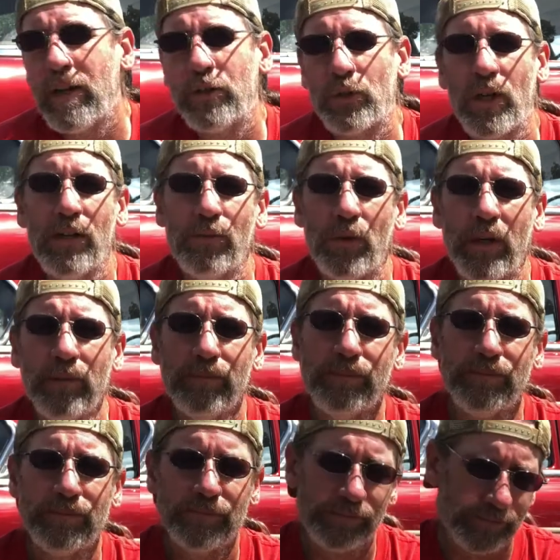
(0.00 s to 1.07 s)
driveway.
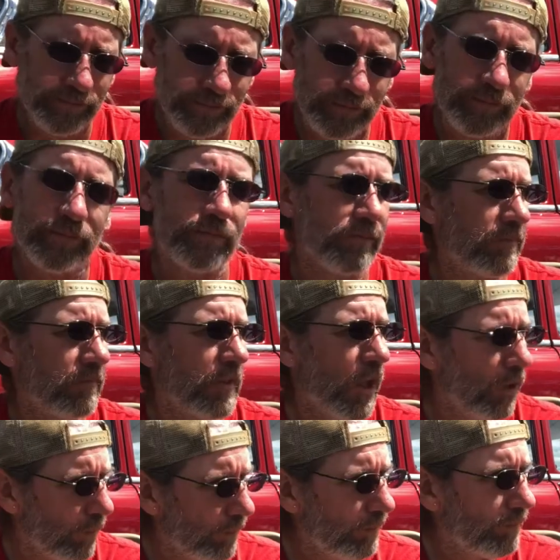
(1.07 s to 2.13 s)

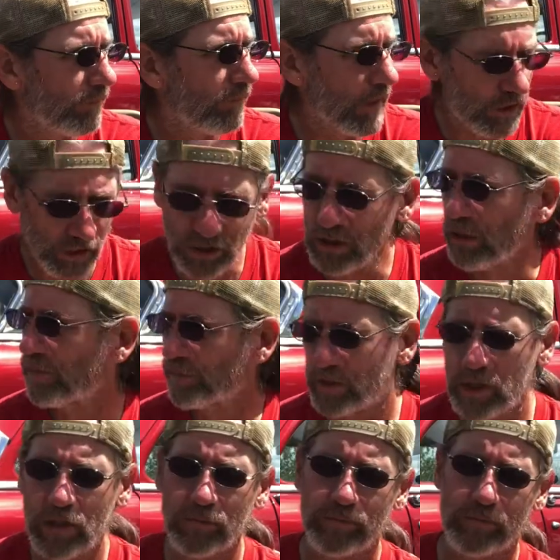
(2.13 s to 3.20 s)
No, my sister.
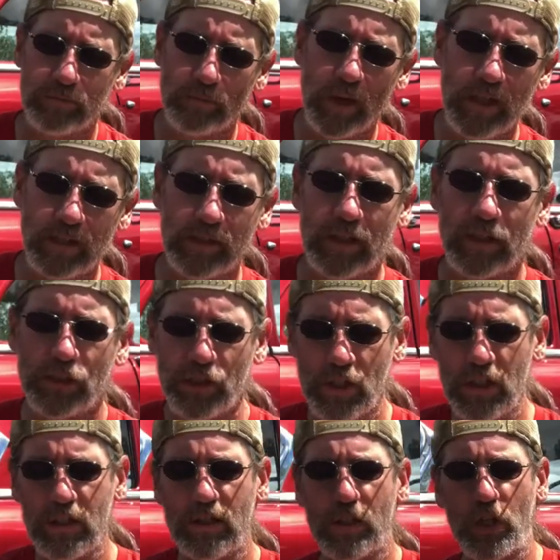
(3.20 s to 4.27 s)
Right, because
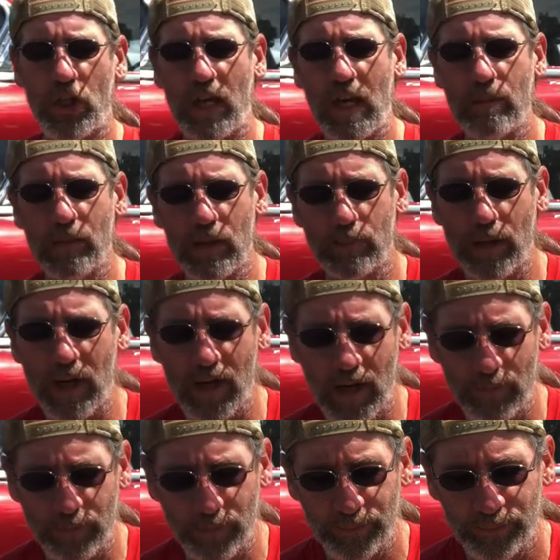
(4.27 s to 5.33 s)
she gave me the
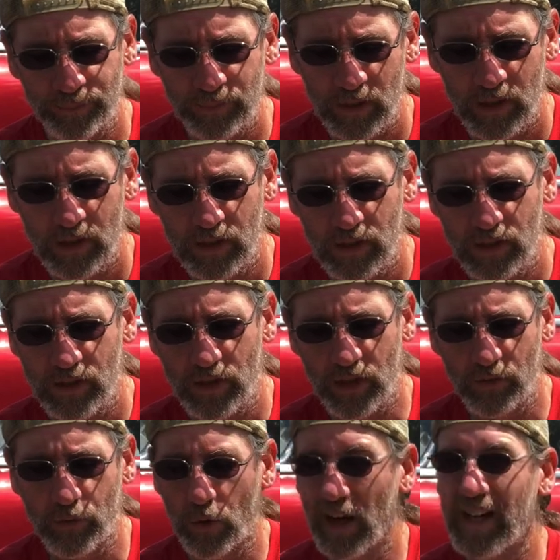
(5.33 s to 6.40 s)
pop.
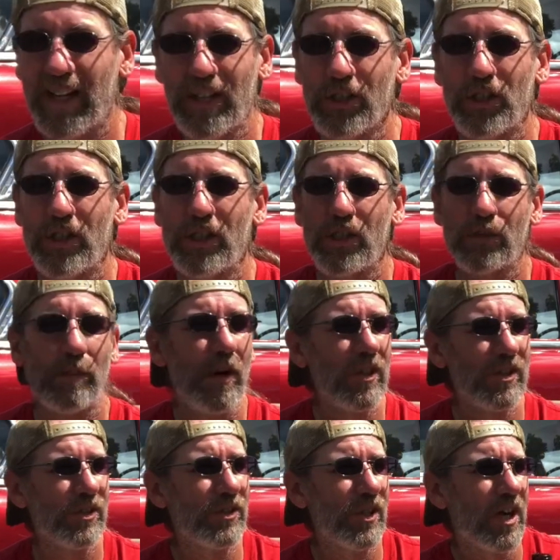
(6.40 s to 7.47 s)
Therefore, I guess she's
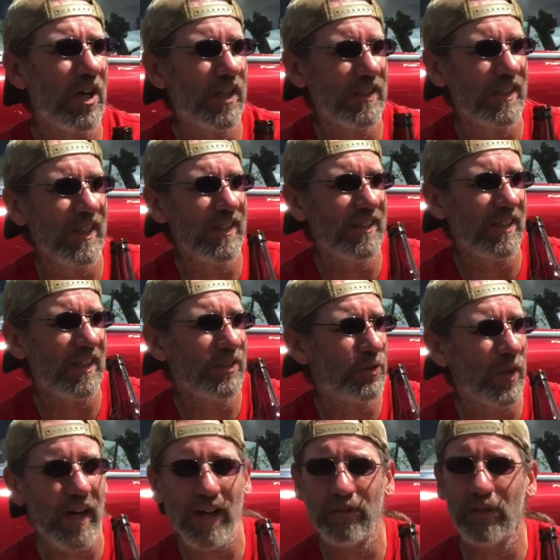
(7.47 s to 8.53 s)
sponsored content.
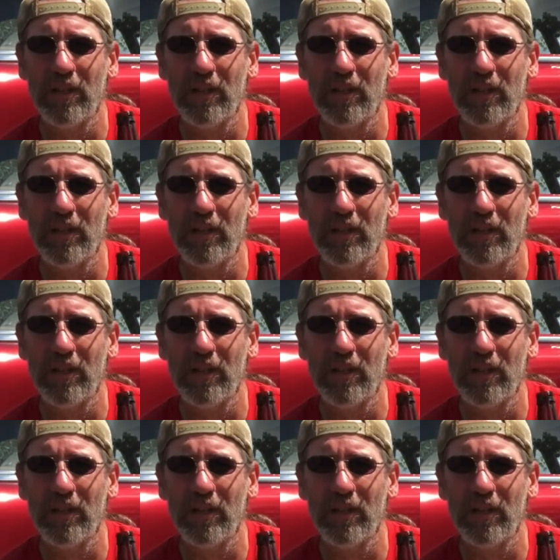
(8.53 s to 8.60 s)
Do I have